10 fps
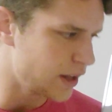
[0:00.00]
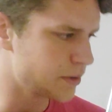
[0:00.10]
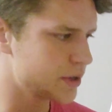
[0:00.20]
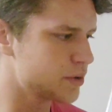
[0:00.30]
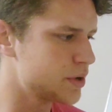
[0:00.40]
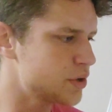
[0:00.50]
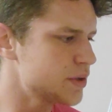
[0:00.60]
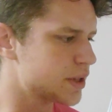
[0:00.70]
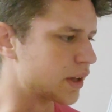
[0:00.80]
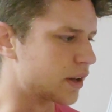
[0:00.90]
Anyway, so he
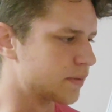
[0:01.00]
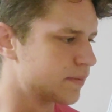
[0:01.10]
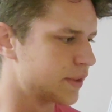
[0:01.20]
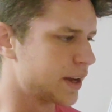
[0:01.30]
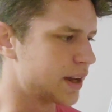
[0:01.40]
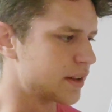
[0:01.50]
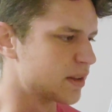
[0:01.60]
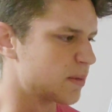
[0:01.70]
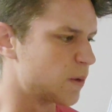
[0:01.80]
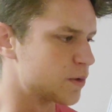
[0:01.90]
shoots the gun, and
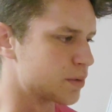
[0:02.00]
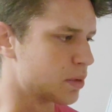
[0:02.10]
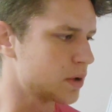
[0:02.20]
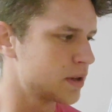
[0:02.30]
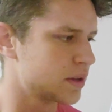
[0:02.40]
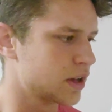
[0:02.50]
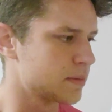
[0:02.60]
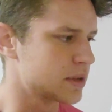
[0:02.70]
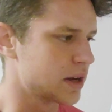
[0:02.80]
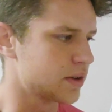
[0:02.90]
there's a bullet that
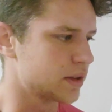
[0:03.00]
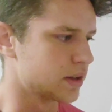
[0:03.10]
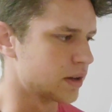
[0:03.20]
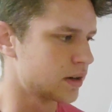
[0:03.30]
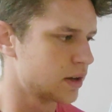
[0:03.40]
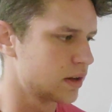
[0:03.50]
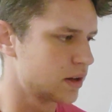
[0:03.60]
comes out of the gun.